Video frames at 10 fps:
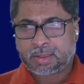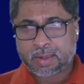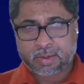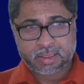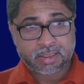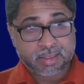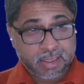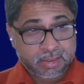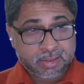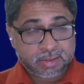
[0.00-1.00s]
There are
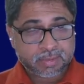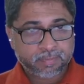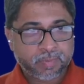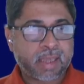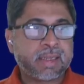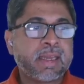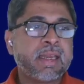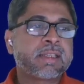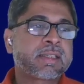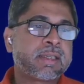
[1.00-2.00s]
containers, and
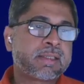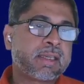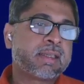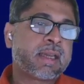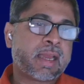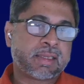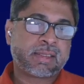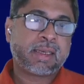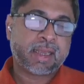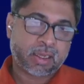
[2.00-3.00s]
each container has
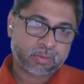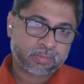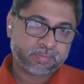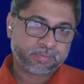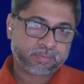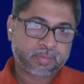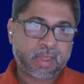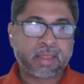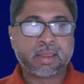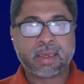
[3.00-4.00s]
a layout,
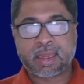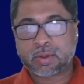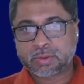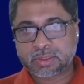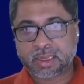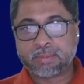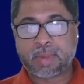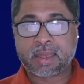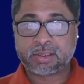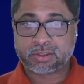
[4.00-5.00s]
and the layouts can
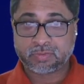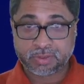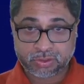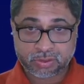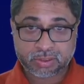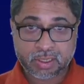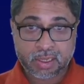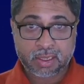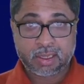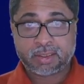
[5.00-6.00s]
manage the widgets
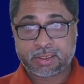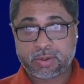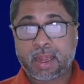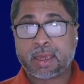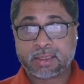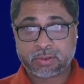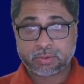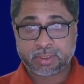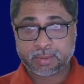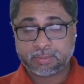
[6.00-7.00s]
that you add
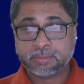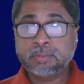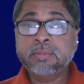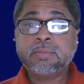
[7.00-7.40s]
into them.